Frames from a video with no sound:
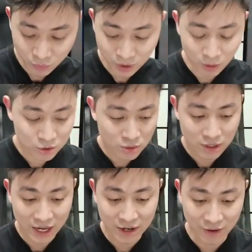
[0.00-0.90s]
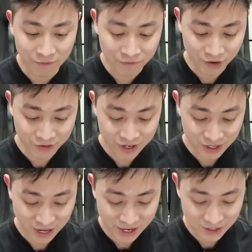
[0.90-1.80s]
we also get a very
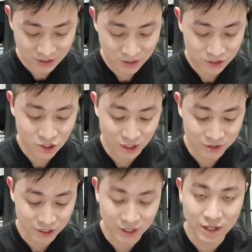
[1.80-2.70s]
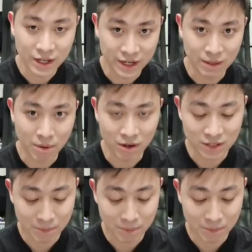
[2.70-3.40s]
nice charger in the box.